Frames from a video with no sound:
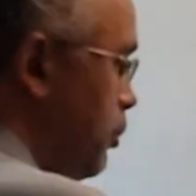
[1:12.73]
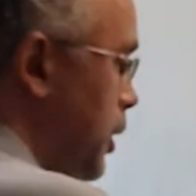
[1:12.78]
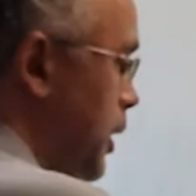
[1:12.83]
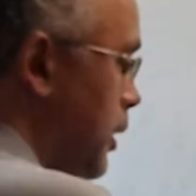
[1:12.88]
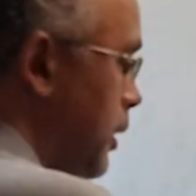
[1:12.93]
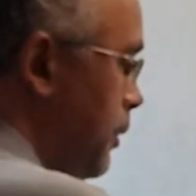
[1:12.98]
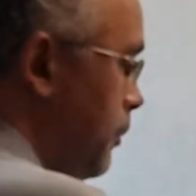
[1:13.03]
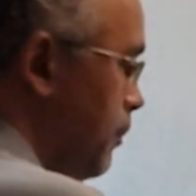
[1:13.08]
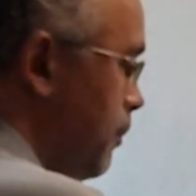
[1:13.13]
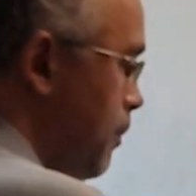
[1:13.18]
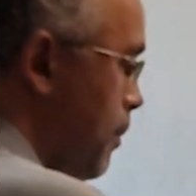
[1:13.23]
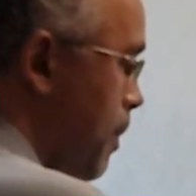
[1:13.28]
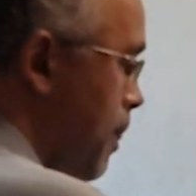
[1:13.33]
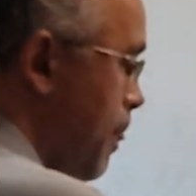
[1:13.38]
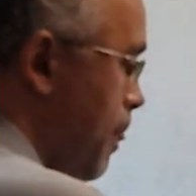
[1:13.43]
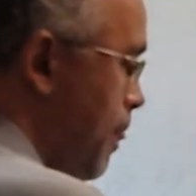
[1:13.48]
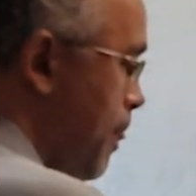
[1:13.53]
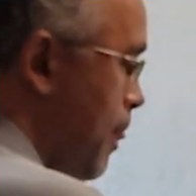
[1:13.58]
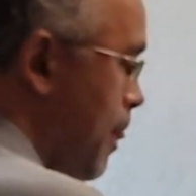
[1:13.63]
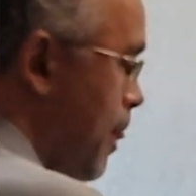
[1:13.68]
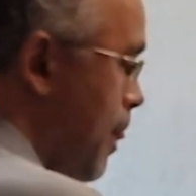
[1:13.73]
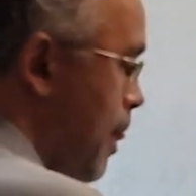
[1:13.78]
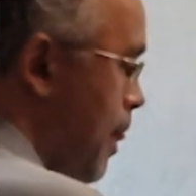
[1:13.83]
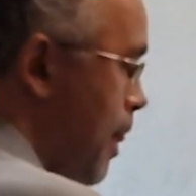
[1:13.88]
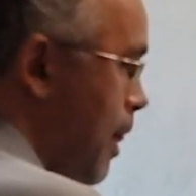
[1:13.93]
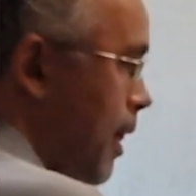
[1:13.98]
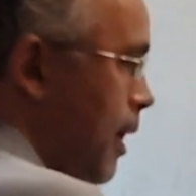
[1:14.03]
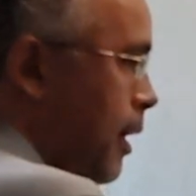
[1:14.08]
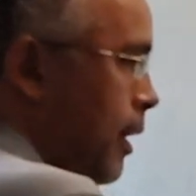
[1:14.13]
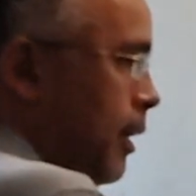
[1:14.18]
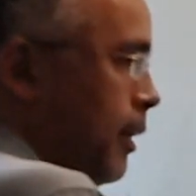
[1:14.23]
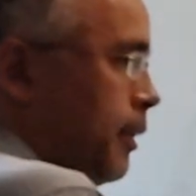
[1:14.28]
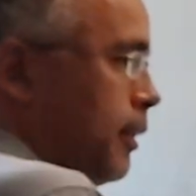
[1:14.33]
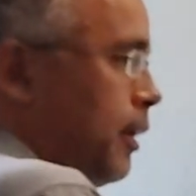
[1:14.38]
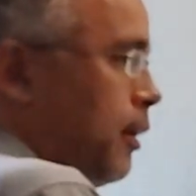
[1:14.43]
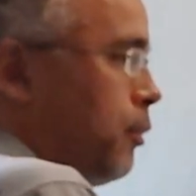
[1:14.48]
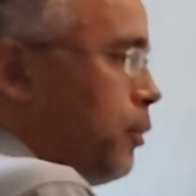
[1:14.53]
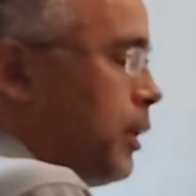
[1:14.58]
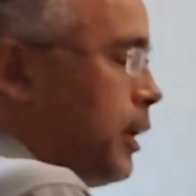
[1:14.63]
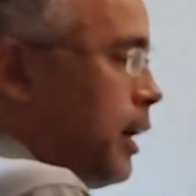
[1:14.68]
be,
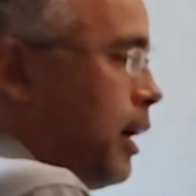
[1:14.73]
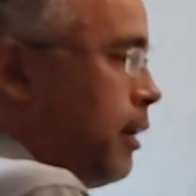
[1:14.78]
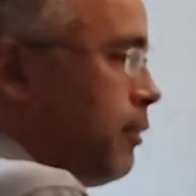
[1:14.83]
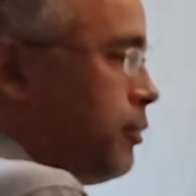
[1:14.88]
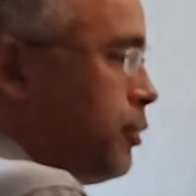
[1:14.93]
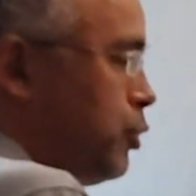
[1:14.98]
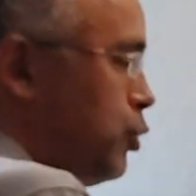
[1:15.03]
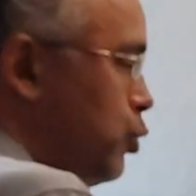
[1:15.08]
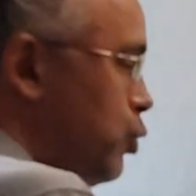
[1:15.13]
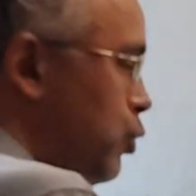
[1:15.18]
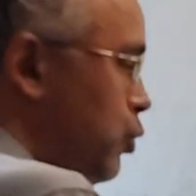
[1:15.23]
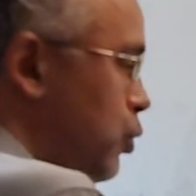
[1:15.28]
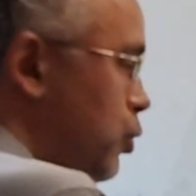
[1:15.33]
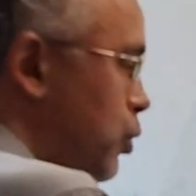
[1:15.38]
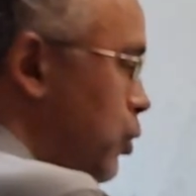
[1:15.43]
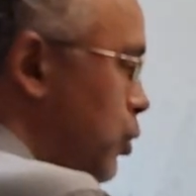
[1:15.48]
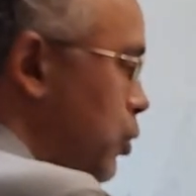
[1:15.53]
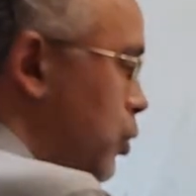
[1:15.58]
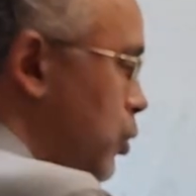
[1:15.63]
that we have two